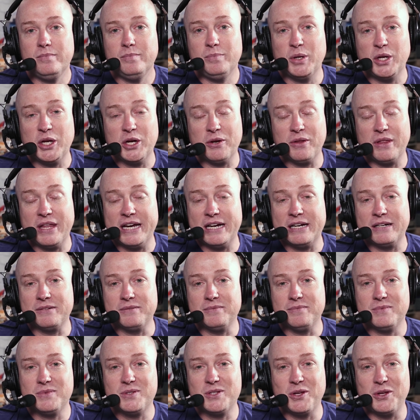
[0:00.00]
But you're there
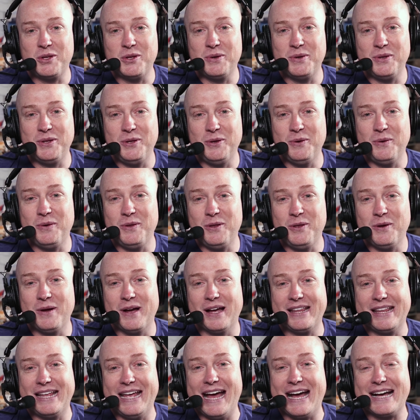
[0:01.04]
so you you, you
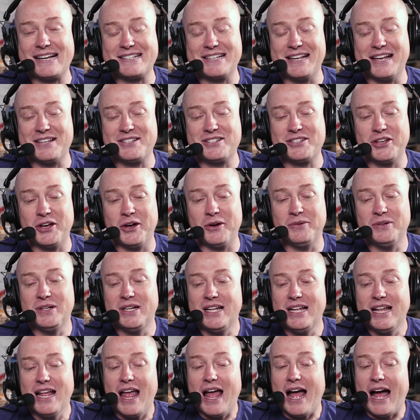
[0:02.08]
got the access. So
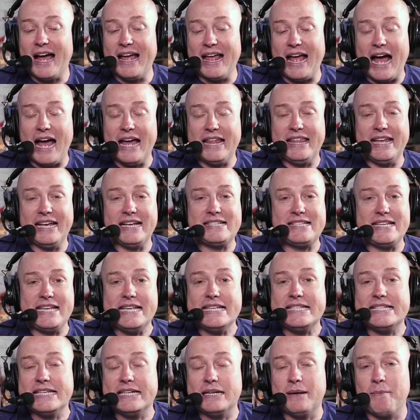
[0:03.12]
yeah. I, I, think it's
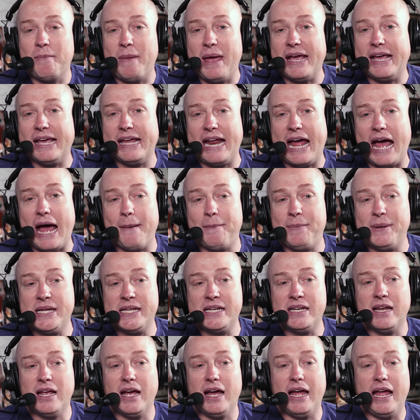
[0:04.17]
easy to make it
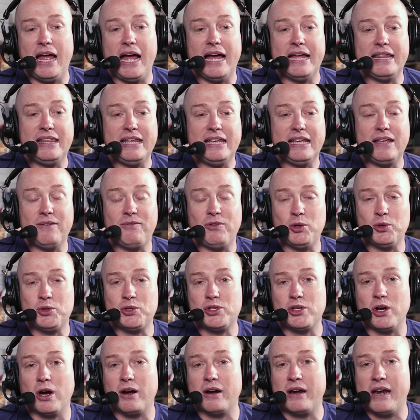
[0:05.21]
happen. I, I, think if you
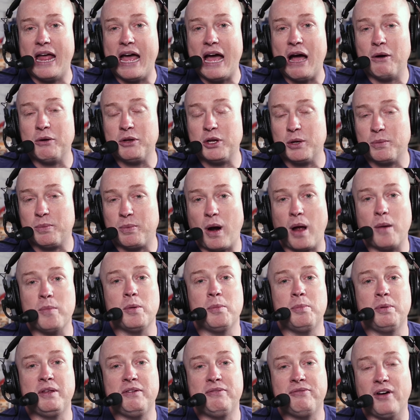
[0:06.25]
start now, you're
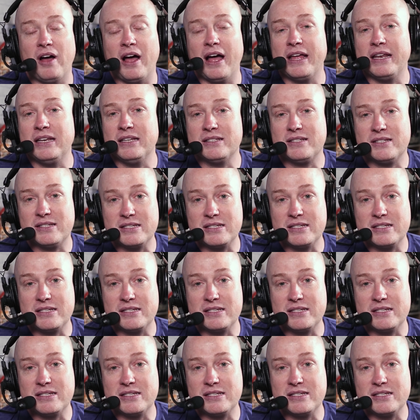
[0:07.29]
probably fine.